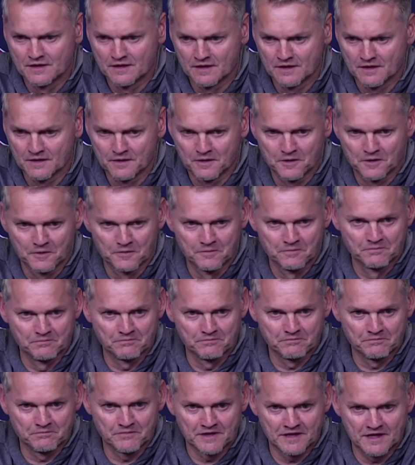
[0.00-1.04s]

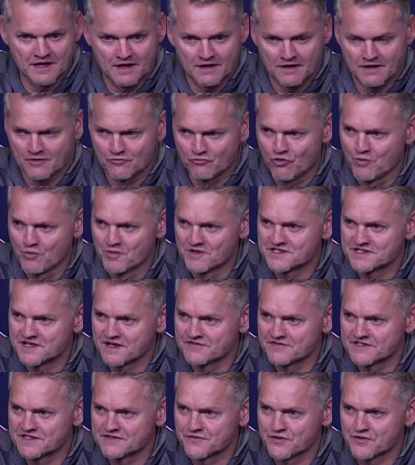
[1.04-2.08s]
Um, yeah, and Roman
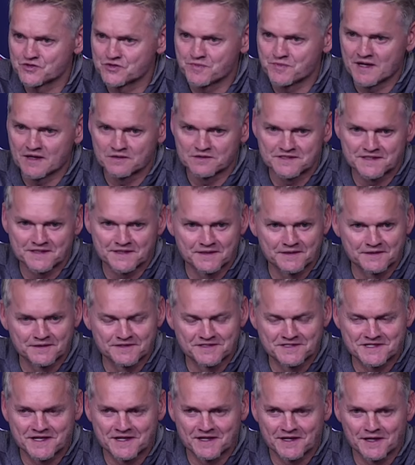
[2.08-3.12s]
saves his first penalty.
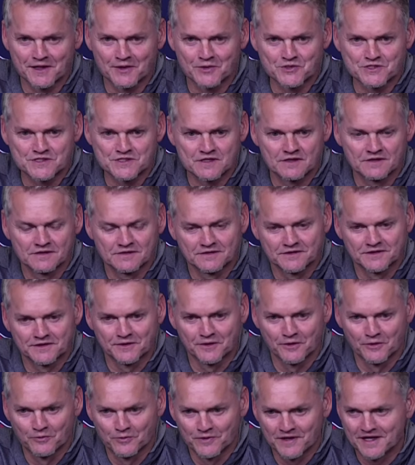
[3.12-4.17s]
He's getting closer.
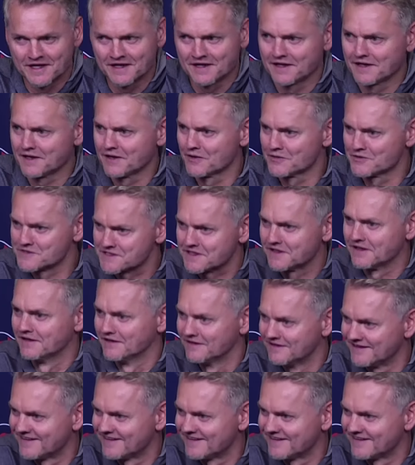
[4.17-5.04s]
You know, we're getting closer.